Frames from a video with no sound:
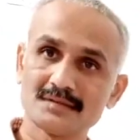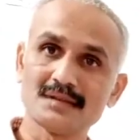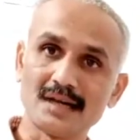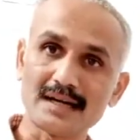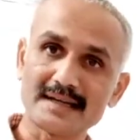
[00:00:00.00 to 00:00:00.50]

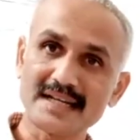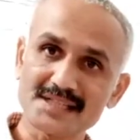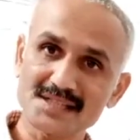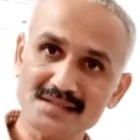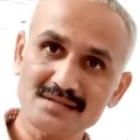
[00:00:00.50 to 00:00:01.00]
Her
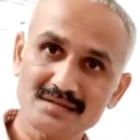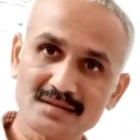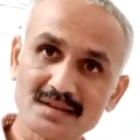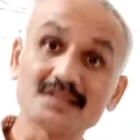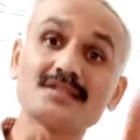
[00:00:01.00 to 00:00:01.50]
nation
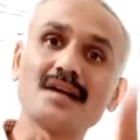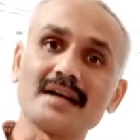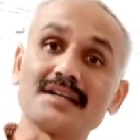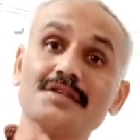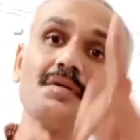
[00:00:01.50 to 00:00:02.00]
is
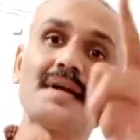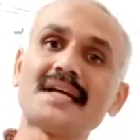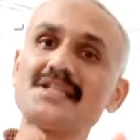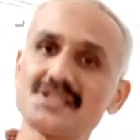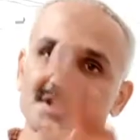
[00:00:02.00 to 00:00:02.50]
calling. Your
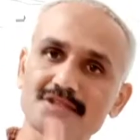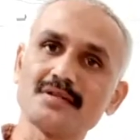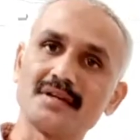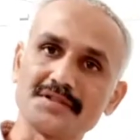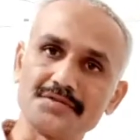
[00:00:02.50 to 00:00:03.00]
nation is
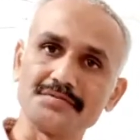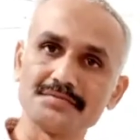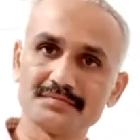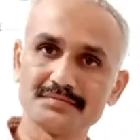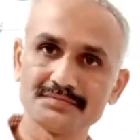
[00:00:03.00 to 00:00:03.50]
calling you.
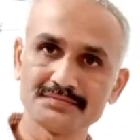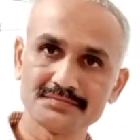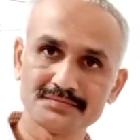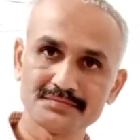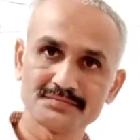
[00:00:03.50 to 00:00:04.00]

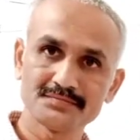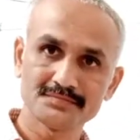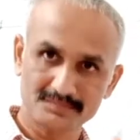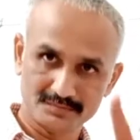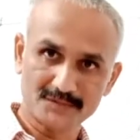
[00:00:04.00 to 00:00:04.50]

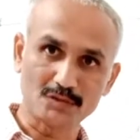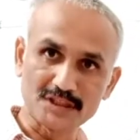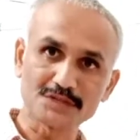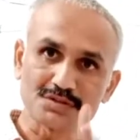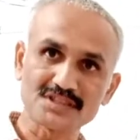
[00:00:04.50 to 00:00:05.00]
Now
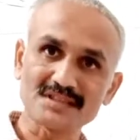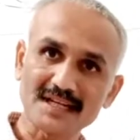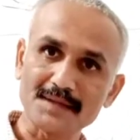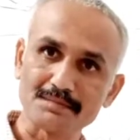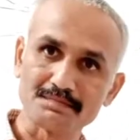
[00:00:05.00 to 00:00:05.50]
this was the
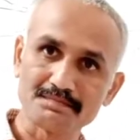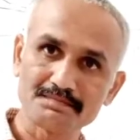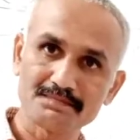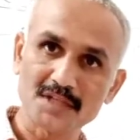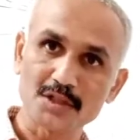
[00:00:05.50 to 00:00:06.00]
time
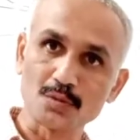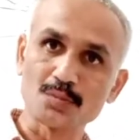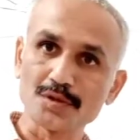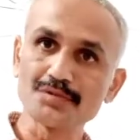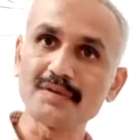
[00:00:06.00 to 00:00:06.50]
to
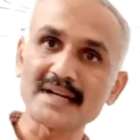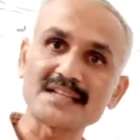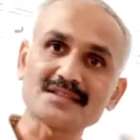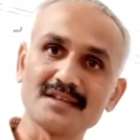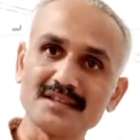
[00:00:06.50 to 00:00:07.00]
prove your
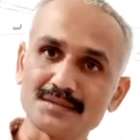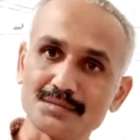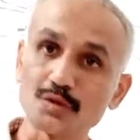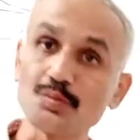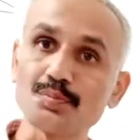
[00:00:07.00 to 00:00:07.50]

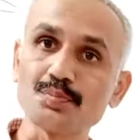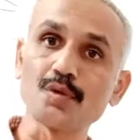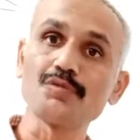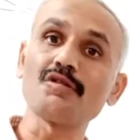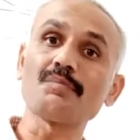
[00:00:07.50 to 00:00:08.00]
nationalism, to
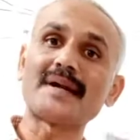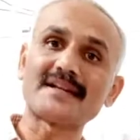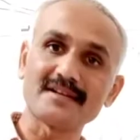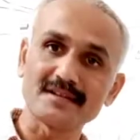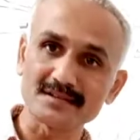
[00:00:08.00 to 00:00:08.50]
prove your
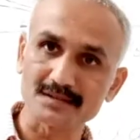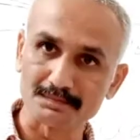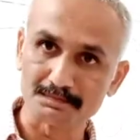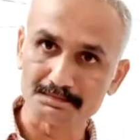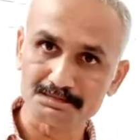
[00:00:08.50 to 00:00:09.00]

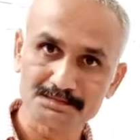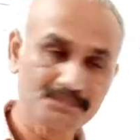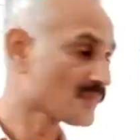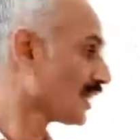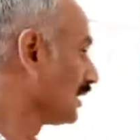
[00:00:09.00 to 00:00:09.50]
patriotism.
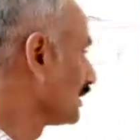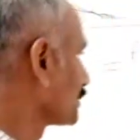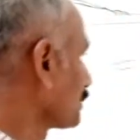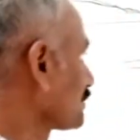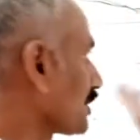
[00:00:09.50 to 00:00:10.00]

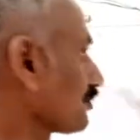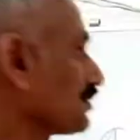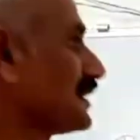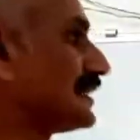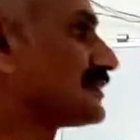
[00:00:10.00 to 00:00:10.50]
So
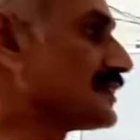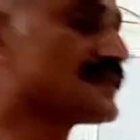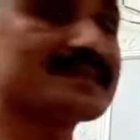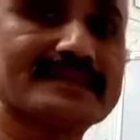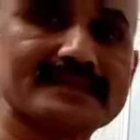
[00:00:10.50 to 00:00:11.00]
Sarojini
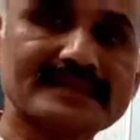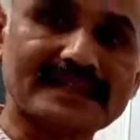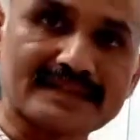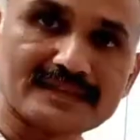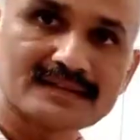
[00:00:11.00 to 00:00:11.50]
is
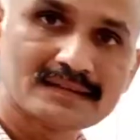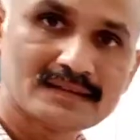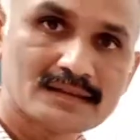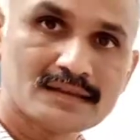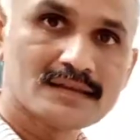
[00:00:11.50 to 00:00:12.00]
saying,
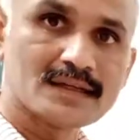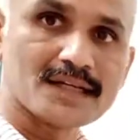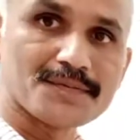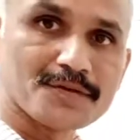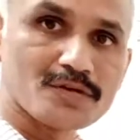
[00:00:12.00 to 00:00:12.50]

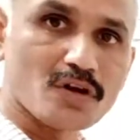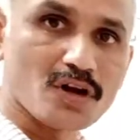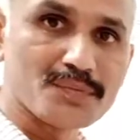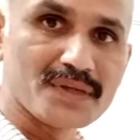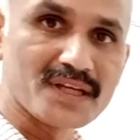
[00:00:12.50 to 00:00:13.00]
if you
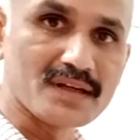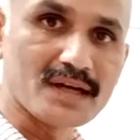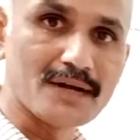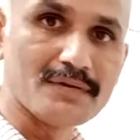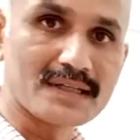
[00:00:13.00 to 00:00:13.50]
call me,
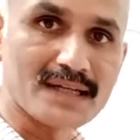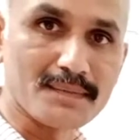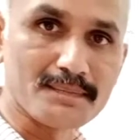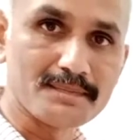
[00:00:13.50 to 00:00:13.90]
I will come.